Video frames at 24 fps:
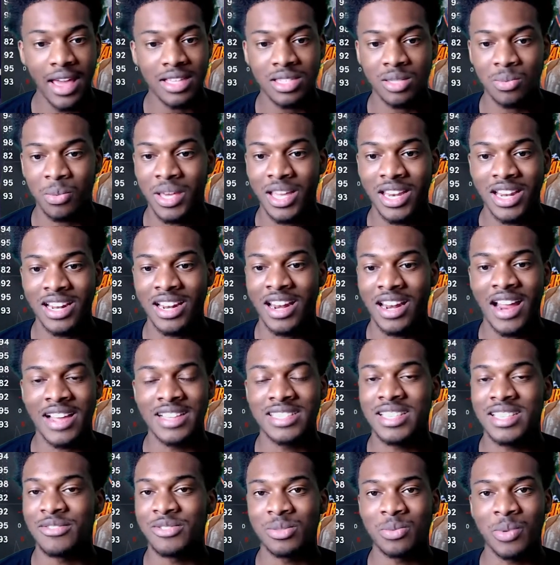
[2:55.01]
speed and
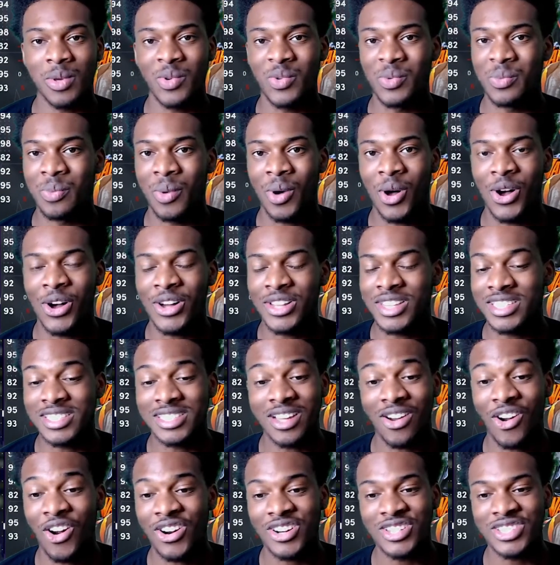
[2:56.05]
97 speed with ball. This
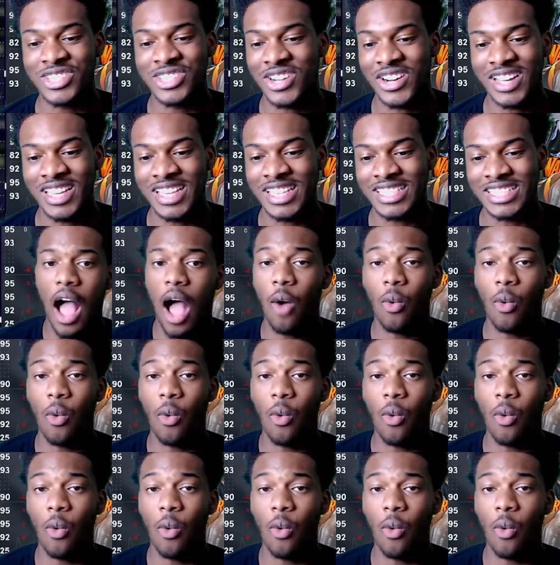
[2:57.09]
card is crazy.